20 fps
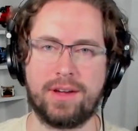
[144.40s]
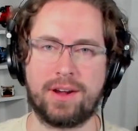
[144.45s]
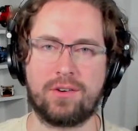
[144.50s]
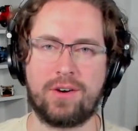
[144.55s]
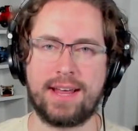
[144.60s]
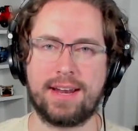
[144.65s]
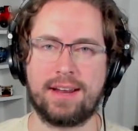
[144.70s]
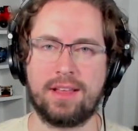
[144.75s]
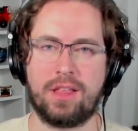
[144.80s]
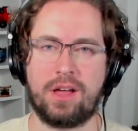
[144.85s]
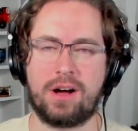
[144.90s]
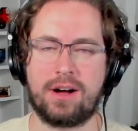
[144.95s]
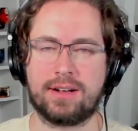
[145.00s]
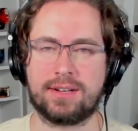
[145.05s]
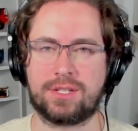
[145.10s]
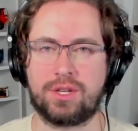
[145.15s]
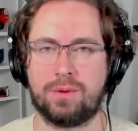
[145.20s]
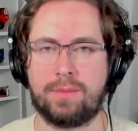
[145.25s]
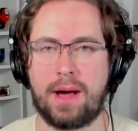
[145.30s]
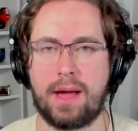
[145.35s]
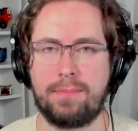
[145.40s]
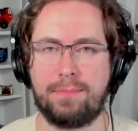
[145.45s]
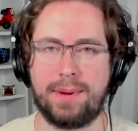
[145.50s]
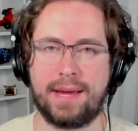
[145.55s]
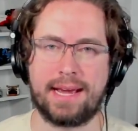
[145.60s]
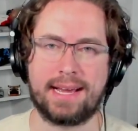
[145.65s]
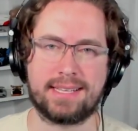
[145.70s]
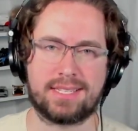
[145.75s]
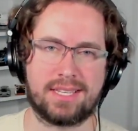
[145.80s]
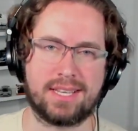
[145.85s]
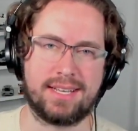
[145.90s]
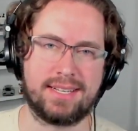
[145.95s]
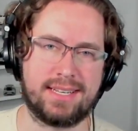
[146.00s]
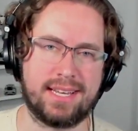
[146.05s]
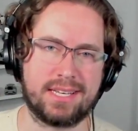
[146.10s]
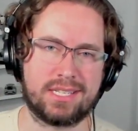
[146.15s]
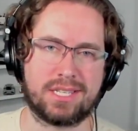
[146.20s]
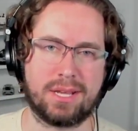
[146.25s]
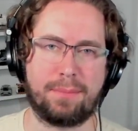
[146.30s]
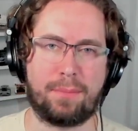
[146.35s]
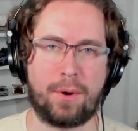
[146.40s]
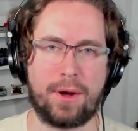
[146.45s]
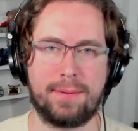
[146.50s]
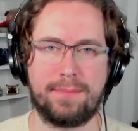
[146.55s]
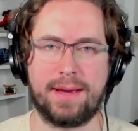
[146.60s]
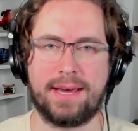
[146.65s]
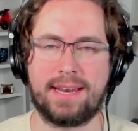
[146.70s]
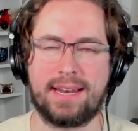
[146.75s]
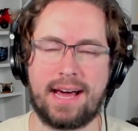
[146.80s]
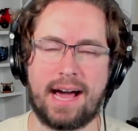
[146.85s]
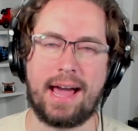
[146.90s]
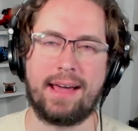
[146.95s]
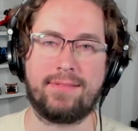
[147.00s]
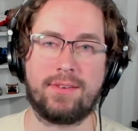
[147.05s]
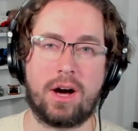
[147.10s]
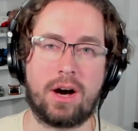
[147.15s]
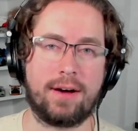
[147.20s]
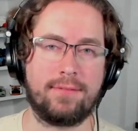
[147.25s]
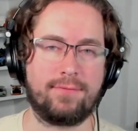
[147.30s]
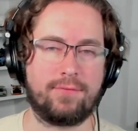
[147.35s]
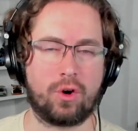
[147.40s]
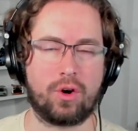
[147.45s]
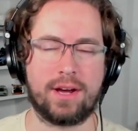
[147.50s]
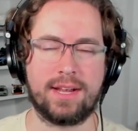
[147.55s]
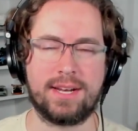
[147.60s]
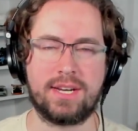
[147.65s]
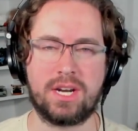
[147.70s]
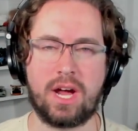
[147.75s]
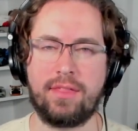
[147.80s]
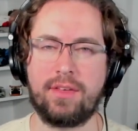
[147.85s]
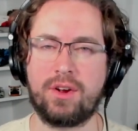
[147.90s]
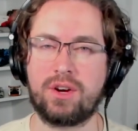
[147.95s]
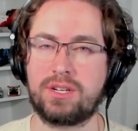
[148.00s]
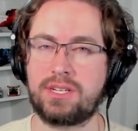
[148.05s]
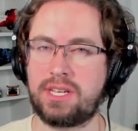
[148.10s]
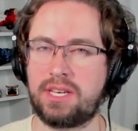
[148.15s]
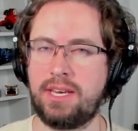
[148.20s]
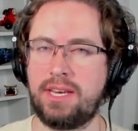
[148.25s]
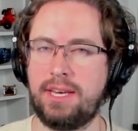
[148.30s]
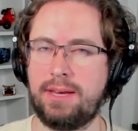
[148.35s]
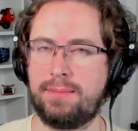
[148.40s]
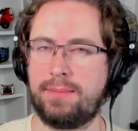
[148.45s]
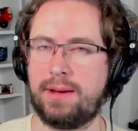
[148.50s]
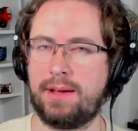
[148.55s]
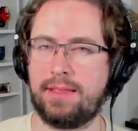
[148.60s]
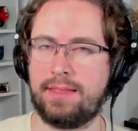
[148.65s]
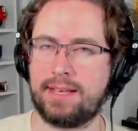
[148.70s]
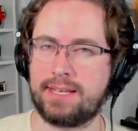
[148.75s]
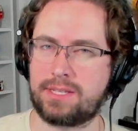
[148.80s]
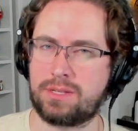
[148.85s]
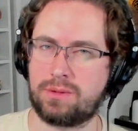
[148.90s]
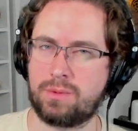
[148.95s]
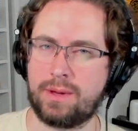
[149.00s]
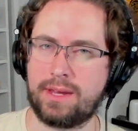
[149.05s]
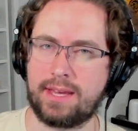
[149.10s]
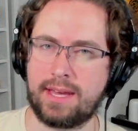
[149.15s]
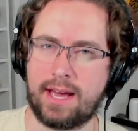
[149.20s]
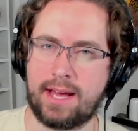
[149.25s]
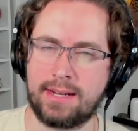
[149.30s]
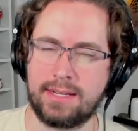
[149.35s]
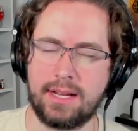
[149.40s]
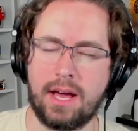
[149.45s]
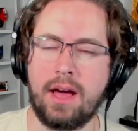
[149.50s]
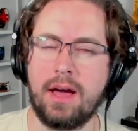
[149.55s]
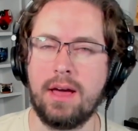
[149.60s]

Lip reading: right along to my biggest disappointment, I've gone for another team this weekend,